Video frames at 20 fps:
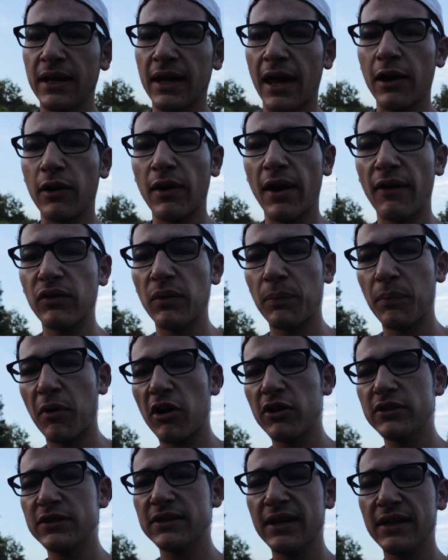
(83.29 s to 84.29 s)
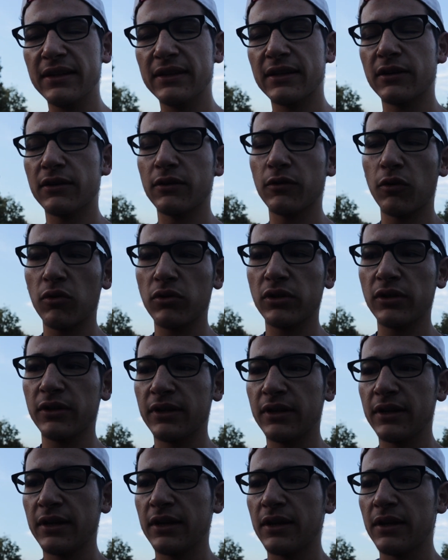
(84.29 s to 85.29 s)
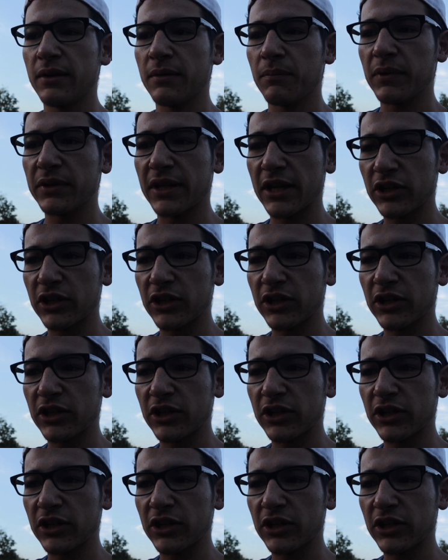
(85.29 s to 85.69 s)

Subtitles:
I don't have the parts yet, they're in order, but